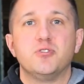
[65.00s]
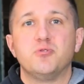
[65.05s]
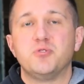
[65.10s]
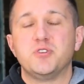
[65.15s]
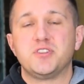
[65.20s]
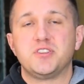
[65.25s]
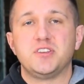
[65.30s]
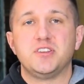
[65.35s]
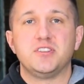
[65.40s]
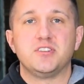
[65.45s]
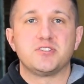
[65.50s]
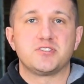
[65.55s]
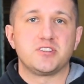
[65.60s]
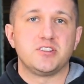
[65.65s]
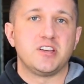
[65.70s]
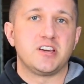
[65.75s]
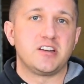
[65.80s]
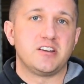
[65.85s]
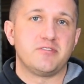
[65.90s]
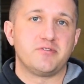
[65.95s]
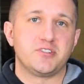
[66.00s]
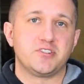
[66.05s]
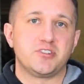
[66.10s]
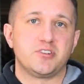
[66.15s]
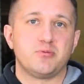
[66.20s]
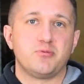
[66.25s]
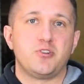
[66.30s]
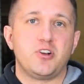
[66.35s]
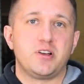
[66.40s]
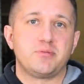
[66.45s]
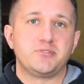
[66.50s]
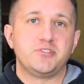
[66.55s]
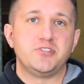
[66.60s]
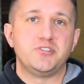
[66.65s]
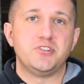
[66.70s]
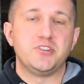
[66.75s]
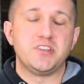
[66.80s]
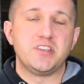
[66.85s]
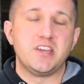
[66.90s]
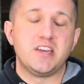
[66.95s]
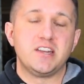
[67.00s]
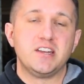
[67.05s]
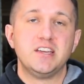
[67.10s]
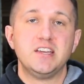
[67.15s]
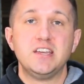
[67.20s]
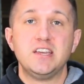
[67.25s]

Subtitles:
with it. There's a lot of different turbo options you can get.